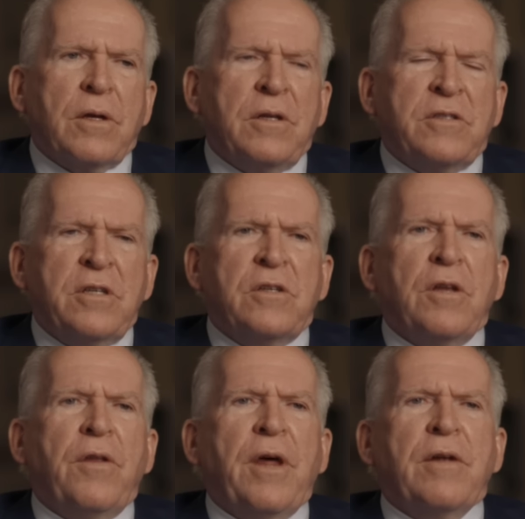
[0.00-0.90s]

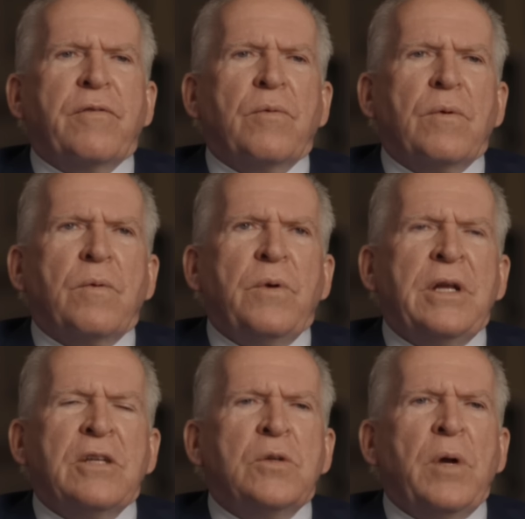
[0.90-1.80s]
insisted that we
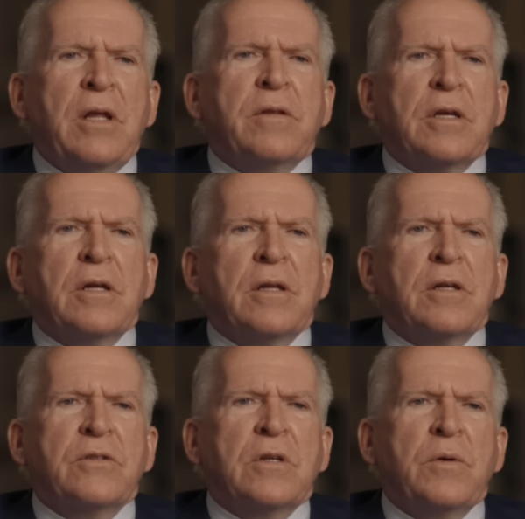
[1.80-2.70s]
not do anything that
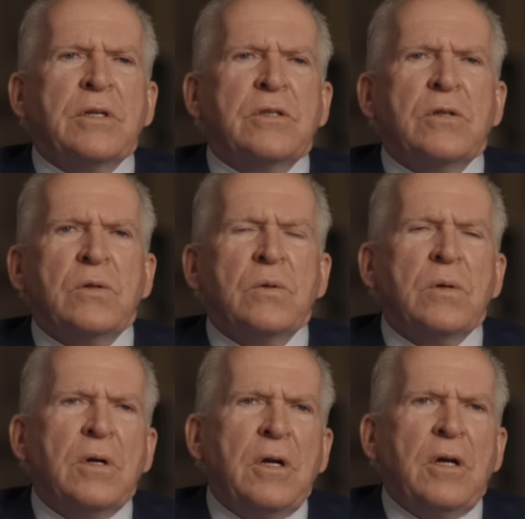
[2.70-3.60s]
is going to,
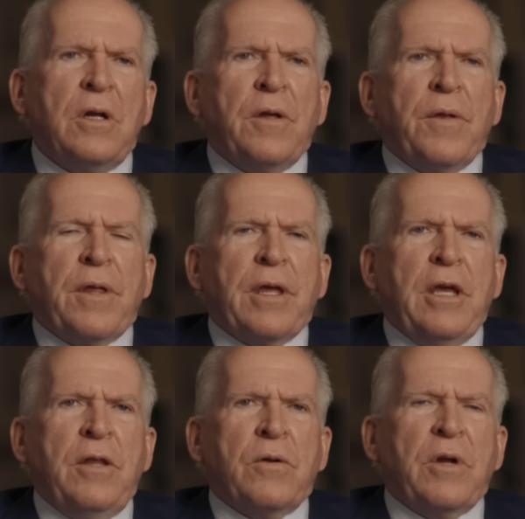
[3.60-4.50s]

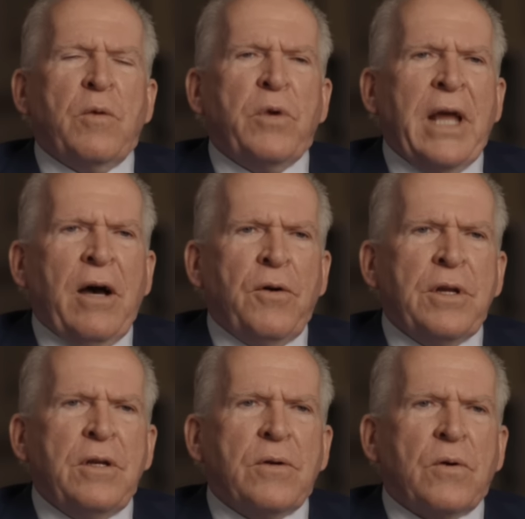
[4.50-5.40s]
either in
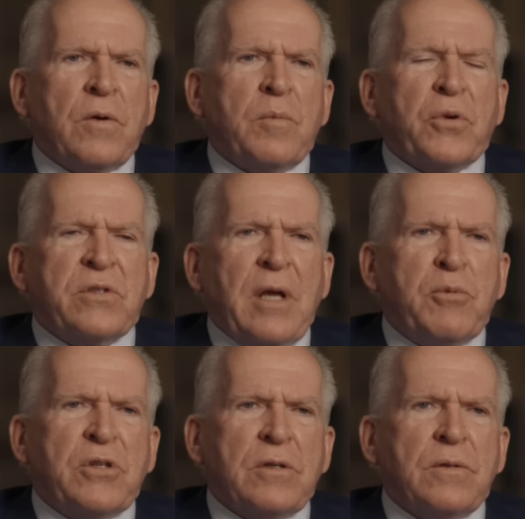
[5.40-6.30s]
reality or in
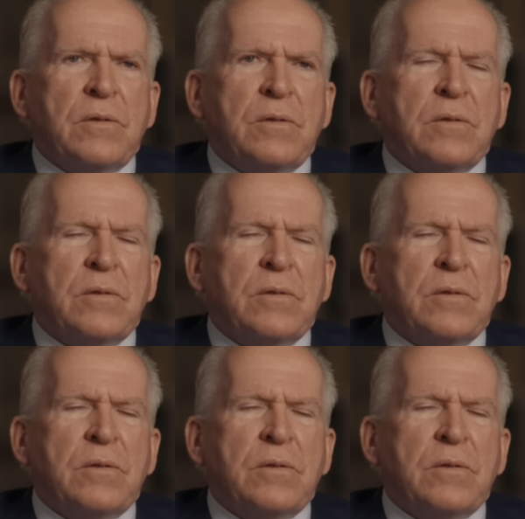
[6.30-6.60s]
perception,